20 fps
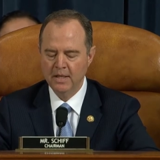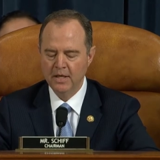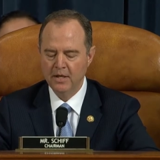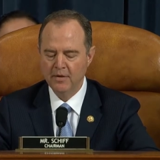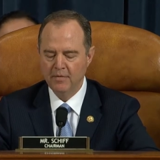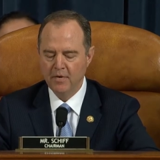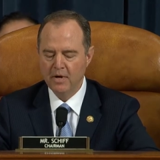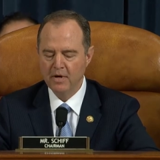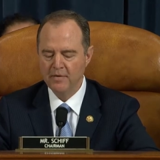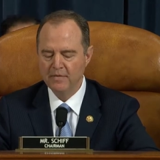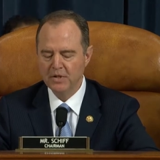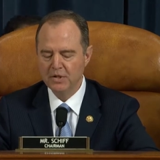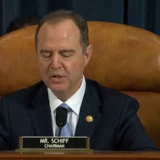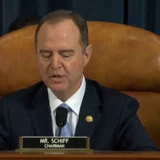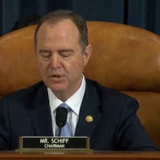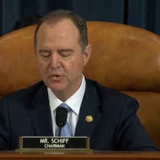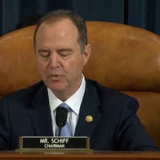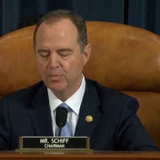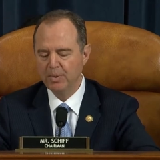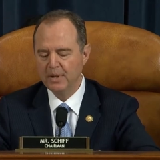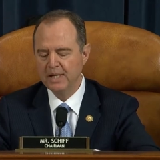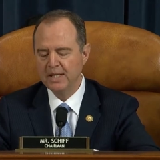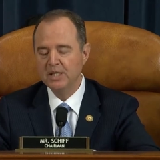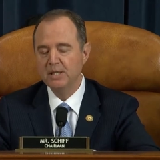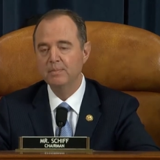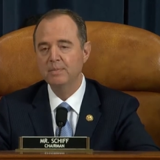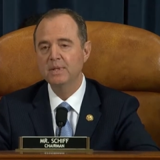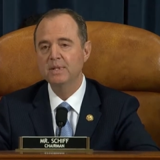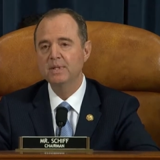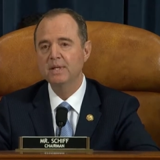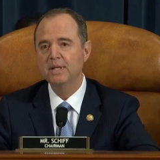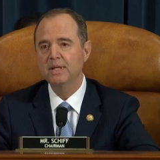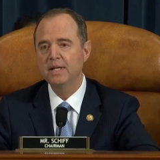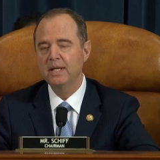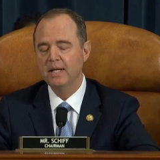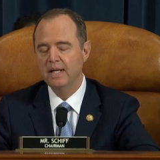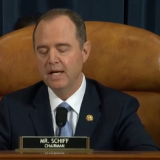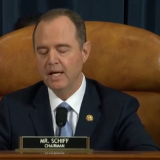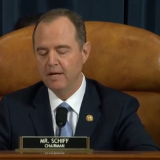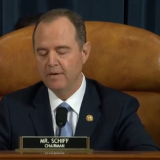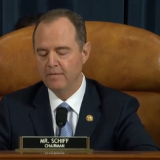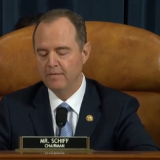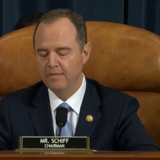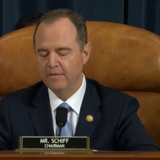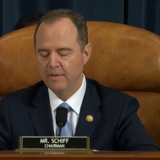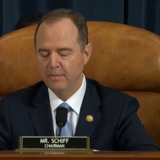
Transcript: Yovanovitch's replacement in Kiev,